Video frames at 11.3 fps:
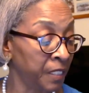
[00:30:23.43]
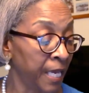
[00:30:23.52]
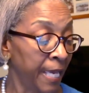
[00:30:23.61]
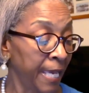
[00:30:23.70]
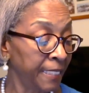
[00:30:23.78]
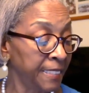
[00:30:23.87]

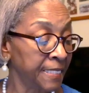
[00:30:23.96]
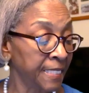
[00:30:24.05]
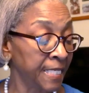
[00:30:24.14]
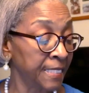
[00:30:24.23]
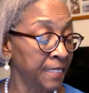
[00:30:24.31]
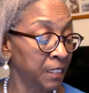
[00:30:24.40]
And he
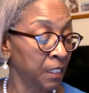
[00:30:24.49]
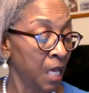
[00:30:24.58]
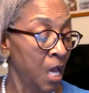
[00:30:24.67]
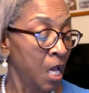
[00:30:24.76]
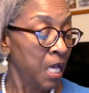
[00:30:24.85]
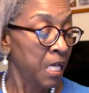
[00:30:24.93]
says, look,
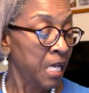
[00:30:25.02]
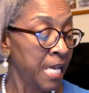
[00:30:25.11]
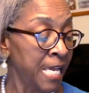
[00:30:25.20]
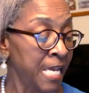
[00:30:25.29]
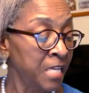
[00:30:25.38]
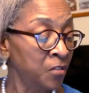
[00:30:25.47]

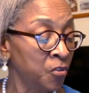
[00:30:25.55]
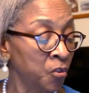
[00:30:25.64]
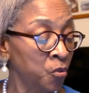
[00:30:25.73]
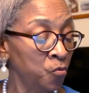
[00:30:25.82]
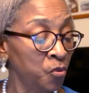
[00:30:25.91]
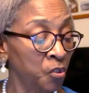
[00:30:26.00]
he
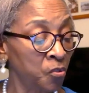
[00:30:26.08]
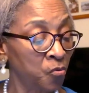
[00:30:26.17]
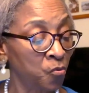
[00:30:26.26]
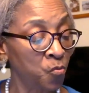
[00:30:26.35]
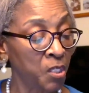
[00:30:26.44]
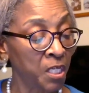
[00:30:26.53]
chooses to
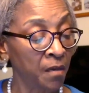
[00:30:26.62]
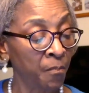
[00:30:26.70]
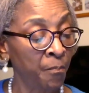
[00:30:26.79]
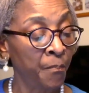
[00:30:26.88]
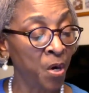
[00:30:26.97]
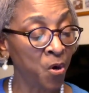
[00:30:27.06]
give
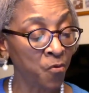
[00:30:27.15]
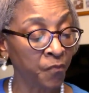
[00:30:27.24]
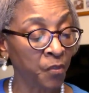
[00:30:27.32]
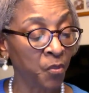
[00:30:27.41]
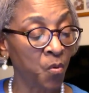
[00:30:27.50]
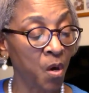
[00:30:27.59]
birth
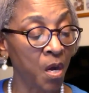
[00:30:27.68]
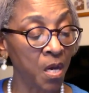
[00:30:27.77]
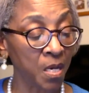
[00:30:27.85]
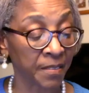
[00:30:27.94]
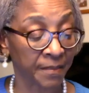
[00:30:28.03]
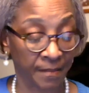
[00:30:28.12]
to
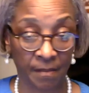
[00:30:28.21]
us.